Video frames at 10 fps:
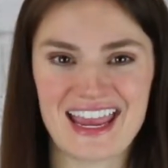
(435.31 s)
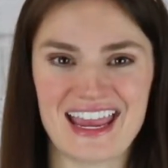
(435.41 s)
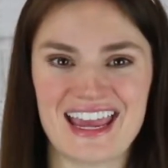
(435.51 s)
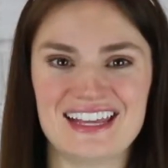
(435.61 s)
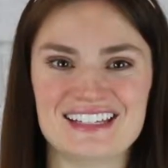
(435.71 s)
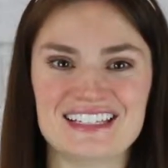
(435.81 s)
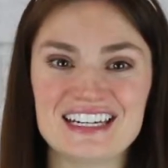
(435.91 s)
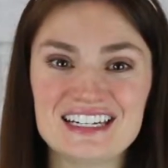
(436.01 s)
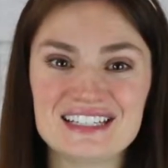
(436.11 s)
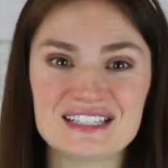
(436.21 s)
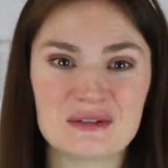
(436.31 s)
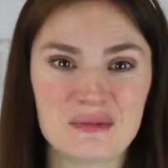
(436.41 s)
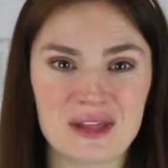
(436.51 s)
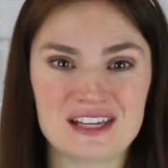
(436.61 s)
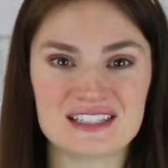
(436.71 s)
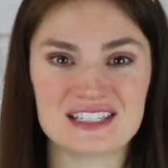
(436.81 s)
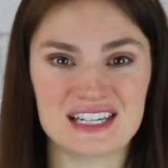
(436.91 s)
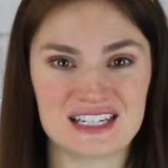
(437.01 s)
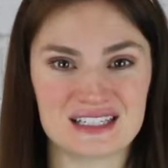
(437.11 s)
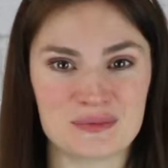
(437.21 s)
And it plus
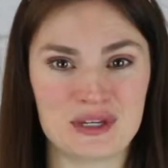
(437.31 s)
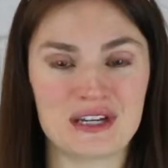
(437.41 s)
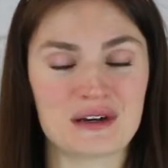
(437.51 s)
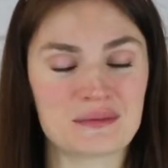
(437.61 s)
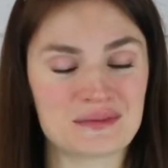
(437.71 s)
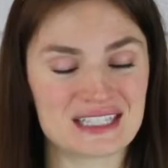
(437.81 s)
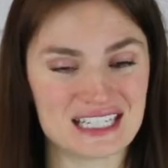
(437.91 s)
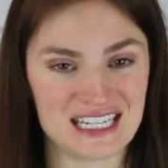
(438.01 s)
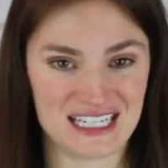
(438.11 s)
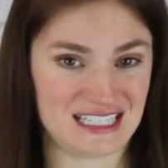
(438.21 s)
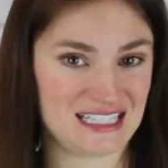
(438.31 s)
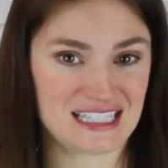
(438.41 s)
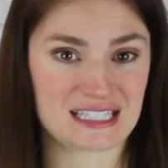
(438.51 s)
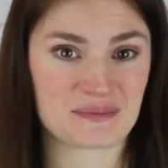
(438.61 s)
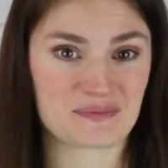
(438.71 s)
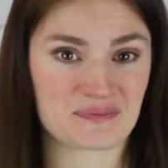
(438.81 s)
is becomes its.